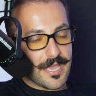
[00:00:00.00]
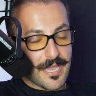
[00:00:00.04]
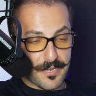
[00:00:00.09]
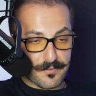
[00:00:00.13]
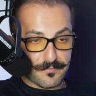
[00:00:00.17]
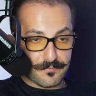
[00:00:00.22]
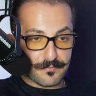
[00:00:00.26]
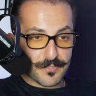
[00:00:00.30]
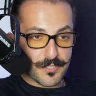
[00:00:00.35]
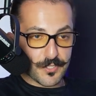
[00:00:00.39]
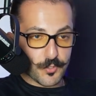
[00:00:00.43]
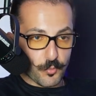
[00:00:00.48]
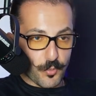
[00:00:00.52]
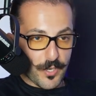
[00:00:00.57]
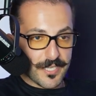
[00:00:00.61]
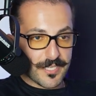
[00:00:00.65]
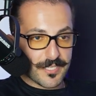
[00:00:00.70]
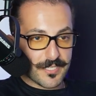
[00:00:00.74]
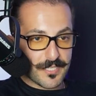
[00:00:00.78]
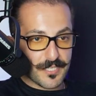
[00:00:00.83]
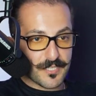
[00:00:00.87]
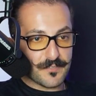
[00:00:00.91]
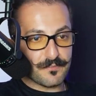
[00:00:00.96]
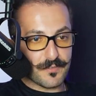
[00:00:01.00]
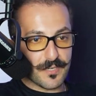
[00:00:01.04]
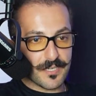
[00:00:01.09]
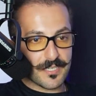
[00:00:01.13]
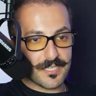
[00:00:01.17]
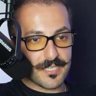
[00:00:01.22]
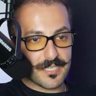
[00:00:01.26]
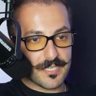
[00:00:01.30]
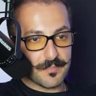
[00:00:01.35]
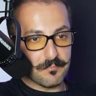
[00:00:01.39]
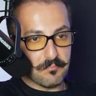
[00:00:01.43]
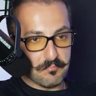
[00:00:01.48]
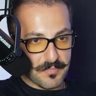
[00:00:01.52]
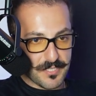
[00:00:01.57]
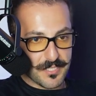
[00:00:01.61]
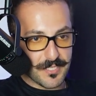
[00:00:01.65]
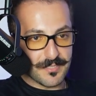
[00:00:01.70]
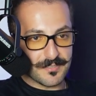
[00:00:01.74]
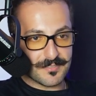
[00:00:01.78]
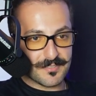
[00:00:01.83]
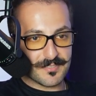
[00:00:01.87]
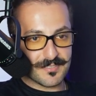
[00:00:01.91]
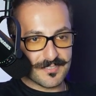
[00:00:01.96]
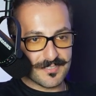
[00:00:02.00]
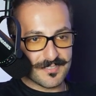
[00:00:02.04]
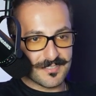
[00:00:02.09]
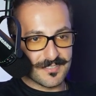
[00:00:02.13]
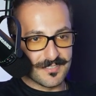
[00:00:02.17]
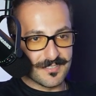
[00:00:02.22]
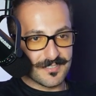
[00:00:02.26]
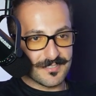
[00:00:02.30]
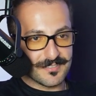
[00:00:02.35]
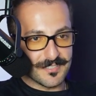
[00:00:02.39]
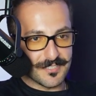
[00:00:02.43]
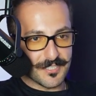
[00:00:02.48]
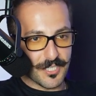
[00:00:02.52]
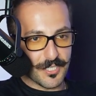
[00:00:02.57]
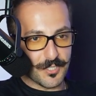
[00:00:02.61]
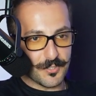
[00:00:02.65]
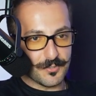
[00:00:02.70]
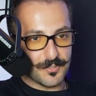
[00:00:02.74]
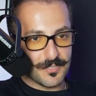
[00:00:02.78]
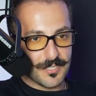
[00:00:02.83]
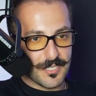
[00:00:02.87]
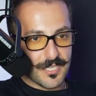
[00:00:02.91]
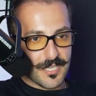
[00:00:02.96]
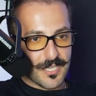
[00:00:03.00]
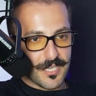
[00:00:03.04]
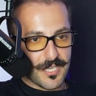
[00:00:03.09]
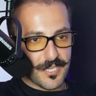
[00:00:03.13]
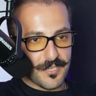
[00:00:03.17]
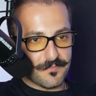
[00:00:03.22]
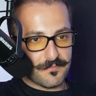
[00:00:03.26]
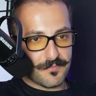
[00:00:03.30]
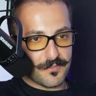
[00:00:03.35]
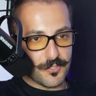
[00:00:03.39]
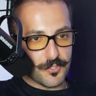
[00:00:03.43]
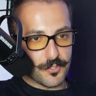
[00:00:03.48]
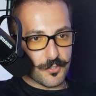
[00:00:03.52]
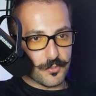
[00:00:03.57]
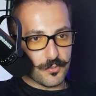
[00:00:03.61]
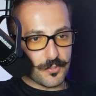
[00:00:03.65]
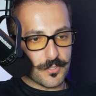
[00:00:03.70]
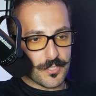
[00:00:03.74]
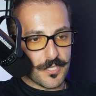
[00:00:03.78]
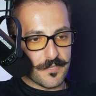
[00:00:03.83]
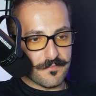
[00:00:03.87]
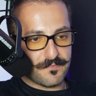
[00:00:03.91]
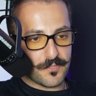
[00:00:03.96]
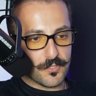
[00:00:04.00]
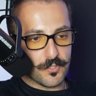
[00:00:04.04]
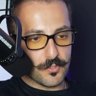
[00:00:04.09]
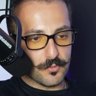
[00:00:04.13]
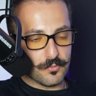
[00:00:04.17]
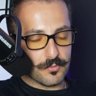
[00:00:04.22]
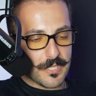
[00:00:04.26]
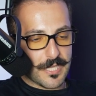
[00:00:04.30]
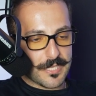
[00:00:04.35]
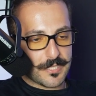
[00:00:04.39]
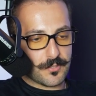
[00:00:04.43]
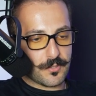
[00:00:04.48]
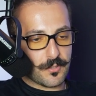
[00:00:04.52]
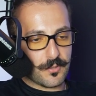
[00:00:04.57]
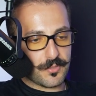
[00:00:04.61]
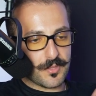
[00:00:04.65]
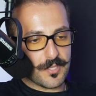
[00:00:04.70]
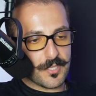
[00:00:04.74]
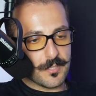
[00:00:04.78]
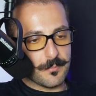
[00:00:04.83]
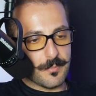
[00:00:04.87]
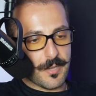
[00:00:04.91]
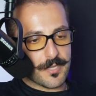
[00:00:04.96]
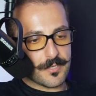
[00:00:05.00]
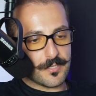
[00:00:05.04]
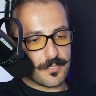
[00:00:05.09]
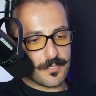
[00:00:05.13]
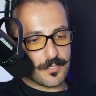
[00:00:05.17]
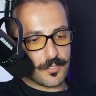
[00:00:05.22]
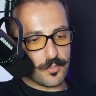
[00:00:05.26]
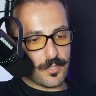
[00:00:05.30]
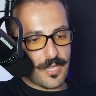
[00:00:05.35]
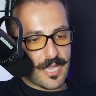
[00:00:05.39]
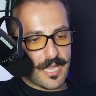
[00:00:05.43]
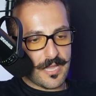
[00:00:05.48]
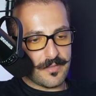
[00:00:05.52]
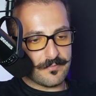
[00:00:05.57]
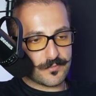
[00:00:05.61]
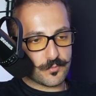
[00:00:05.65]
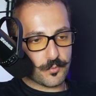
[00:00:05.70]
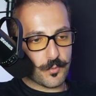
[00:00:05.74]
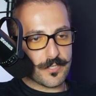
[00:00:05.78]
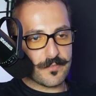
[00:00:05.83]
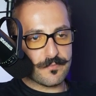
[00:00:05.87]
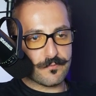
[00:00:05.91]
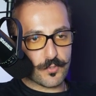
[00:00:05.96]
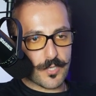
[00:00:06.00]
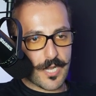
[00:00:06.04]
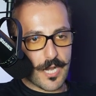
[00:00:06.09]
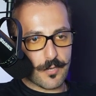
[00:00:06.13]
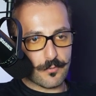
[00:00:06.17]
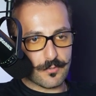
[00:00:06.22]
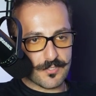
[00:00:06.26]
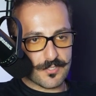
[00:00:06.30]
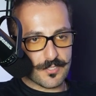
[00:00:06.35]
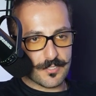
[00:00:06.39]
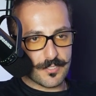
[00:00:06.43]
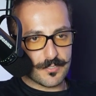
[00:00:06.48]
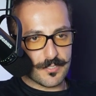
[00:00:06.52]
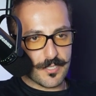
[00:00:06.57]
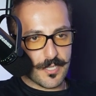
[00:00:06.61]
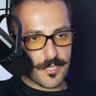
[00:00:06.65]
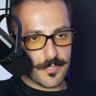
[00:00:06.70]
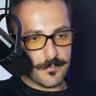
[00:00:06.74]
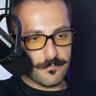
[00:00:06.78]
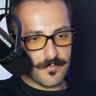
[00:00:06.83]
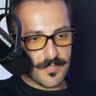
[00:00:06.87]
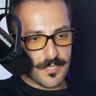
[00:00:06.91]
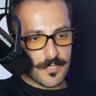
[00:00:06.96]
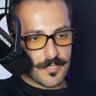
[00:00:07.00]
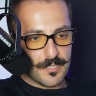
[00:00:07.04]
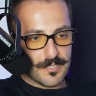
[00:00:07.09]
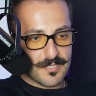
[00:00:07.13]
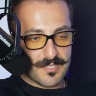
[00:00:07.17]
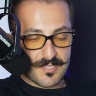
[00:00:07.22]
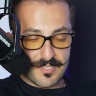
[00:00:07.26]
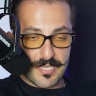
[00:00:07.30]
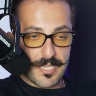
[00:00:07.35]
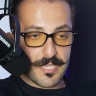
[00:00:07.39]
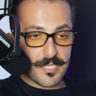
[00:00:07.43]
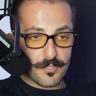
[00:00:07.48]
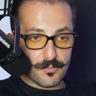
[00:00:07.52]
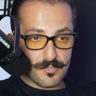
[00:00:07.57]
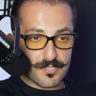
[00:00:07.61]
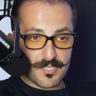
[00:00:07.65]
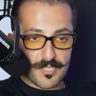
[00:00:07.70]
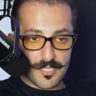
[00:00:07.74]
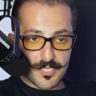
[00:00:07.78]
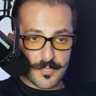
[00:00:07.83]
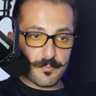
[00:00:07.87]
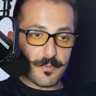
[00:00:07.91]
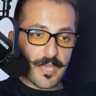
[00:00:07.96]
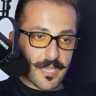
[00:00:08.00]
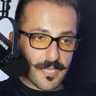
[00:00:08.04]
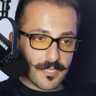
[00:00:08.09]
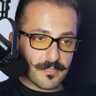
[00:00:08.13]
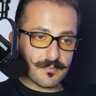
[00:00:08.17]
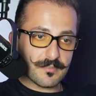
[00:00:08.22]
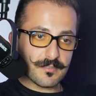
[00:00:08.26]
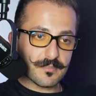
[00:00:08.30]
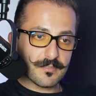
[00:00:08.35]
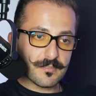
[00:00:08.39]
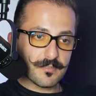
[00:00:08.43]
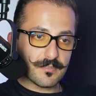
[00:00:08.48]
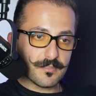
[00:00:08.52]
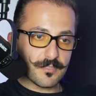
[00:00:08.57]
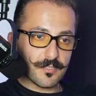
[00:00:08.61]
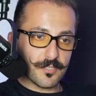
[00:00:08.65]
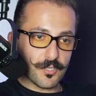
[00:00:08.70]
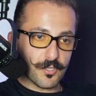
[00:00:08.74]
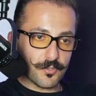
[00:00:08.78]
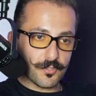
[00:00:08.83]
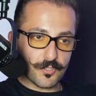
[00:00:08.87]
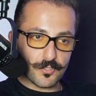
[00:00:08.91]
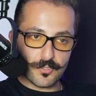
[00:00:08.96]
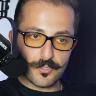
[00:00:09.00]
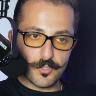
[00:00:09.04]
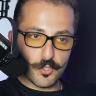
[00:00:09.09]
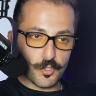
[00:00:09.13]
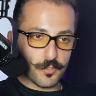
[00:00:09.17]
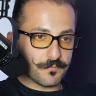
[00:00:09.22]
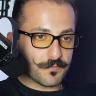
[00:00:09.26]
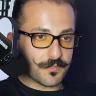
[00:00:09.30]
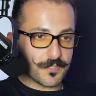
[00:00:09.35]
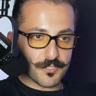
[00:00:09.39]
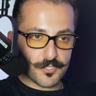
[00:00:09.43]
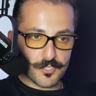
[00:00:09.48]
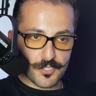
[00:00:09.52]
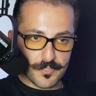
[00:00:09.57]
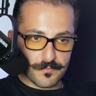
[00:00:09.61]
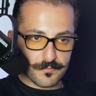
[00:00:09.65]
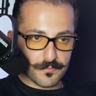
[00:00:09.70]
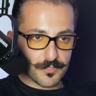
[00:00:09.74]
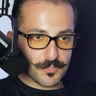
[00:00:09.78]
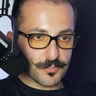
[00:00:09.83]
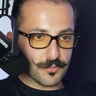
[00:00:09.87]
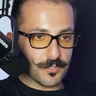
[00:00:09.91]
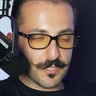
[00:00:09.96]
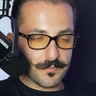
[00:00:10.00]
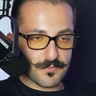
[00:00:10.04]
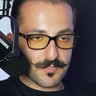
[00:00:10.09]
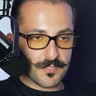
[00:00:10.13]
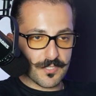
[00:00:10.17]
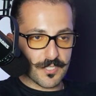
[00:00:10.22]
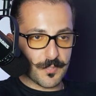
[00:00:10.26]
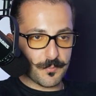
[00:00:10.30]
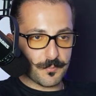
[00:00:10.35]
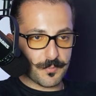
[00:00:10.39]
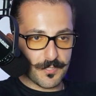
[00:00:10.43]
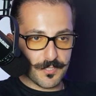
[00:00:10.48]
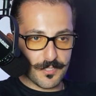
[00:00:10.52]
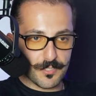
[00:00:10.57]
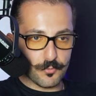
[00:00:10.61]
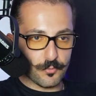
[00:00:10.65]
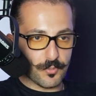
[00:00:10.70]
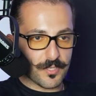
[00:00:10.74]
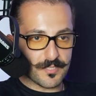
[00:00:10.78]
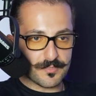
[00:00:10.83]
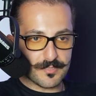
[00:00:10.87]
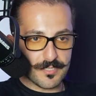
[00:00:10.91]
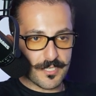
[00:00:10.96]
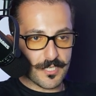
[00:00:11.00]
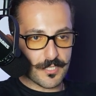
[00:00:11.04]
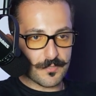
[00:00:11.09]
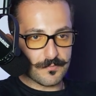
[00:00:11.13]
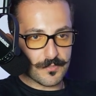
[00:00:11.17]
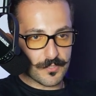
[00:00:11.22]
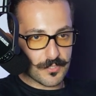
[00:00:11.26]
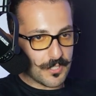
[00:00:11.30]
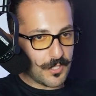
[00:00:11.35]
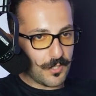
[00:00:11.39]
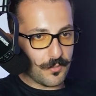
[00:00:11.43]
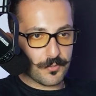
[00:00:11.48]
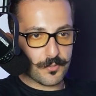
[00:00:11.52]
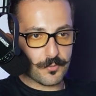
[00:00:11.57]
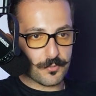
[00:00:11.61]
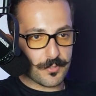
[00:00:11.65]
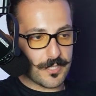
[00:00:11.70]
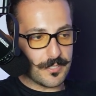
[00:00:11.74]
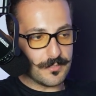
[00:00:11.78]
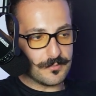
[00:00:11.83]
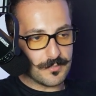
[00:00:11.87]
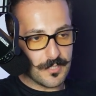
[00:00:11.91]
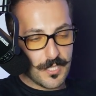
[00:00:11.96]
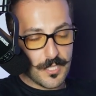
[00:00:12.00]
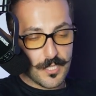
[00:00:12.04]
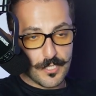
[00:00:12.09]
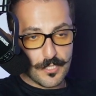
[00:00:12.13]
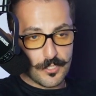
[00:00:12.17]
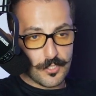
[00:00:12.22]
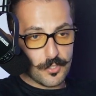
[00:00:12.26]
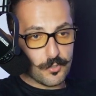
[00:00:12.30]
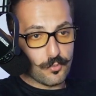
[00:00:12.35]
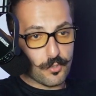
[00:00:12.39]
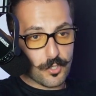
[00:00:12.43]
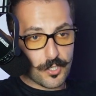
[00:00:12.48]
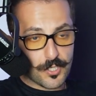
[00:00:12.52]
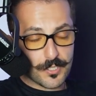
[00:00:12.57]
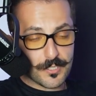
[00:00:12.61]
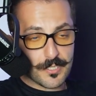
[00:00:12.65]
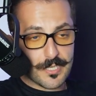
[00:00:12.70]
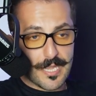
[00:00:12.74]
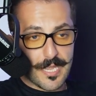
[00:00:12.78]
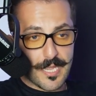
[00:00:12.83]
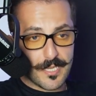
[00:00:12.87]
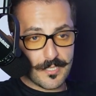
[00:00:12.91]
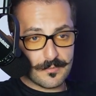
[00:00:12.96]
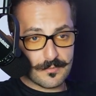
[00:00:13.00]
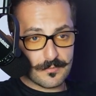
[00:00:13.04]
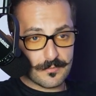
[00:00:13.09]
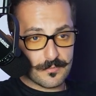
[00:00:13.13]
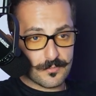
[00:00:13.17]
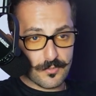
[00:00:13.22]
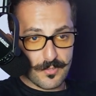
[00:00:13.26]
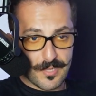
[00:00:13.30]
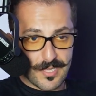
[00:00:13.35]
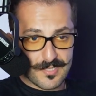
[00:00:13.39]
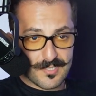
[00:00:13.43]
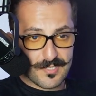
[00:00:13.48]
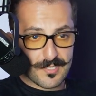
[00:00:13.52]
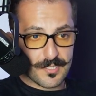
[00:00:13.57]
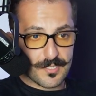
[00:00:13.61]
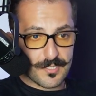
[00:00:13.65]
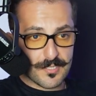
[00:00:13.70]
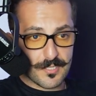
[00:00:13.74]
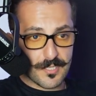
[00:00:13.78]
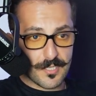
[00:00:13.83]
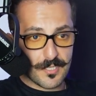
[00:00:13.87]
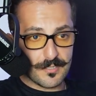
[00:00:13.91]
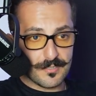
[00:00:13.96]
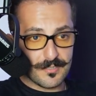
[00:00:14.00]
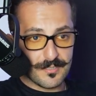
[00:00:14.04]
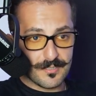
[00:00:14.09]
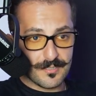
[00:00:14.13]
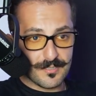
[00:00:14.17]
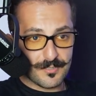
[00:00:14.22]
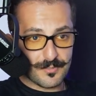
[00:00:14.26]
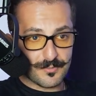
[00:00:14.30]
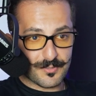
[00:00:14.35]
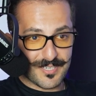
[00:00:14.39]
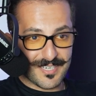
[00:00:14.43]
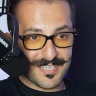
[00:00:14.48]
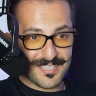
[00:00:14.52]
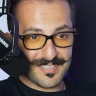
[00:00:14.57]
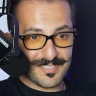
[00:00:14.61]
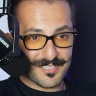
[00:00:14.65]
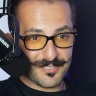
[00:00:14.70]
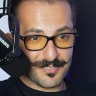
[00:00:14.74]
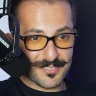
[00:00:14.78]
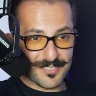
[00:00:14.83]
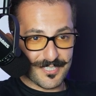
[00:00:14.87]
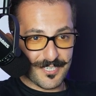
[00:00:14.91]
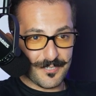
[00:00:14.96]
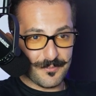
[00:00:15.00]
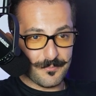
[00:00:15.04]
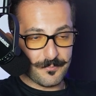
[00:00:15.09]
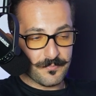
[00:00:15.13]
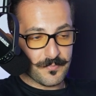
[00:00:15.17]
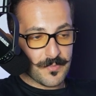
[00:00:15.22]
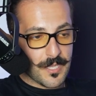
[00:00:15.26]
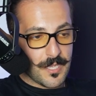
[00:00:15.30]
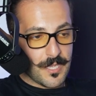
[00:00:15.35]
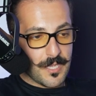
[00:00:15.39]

every waking fucking minute you know, yeah. If you if you like think about it, you have 24 hours in a day. Say you sleep eight. You know, you're an overachiever. You love sleeping. You want to take care of your health. Great. You work eight, so that's 16. Right there, you go.